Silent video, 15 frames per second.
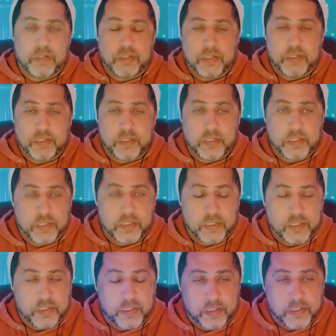
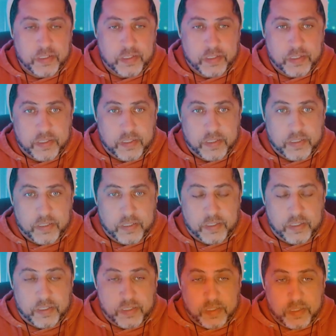
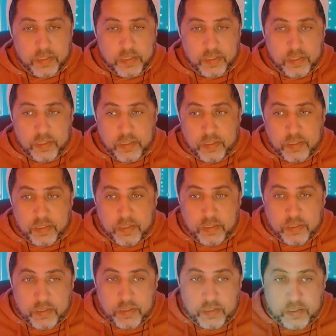
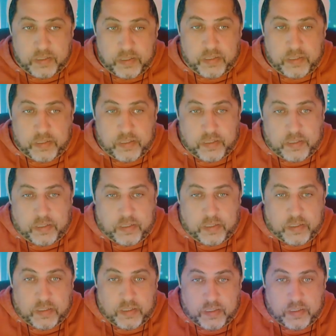
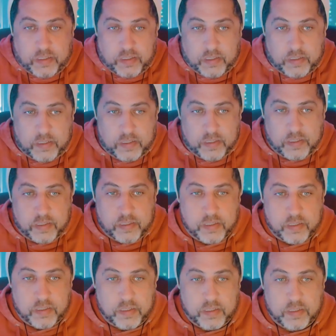
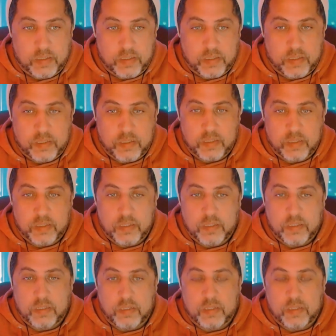No one is speaking in this clip.